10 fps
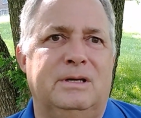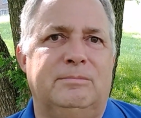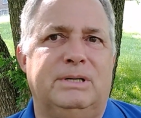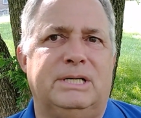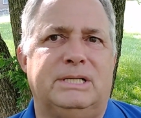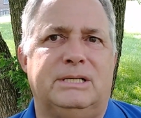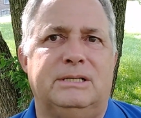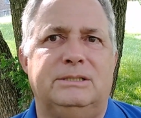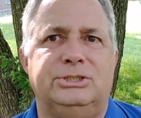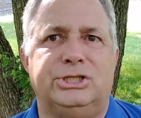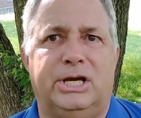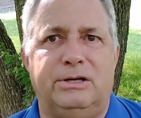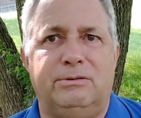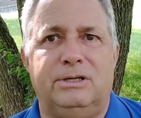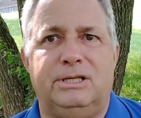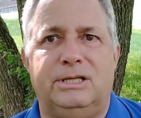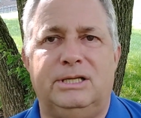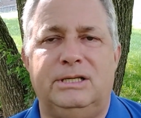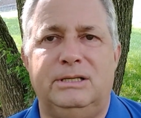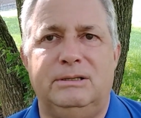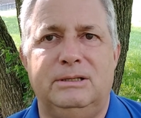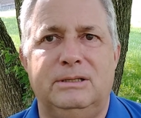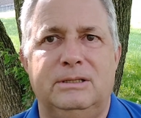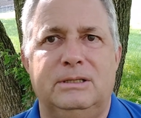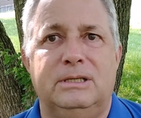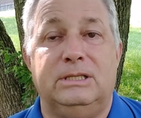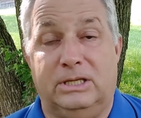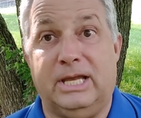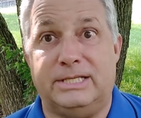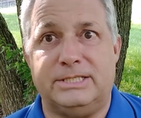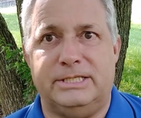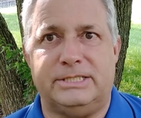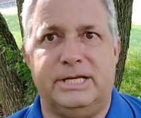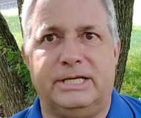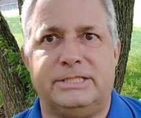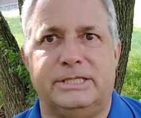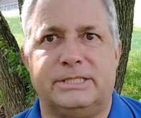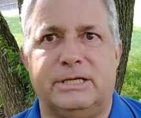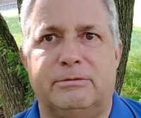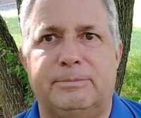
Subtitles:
but generally you can see snakes in the summer,